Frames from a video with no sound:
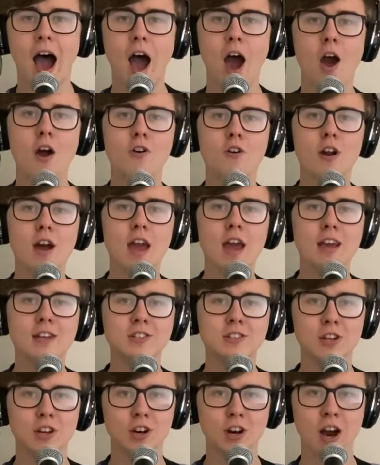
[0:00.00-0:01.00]
I
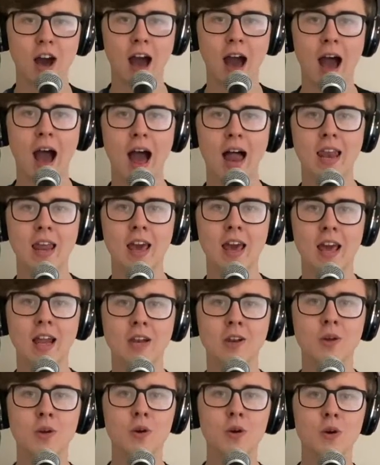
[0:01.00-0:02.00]
raise a
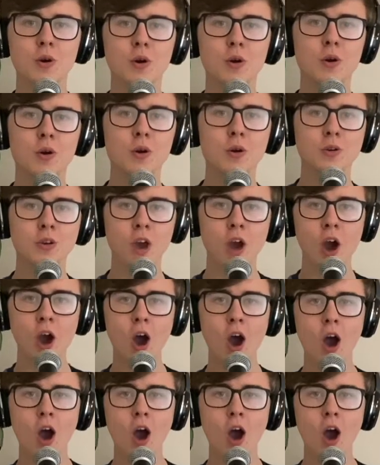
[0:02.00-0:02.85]
hallelujah.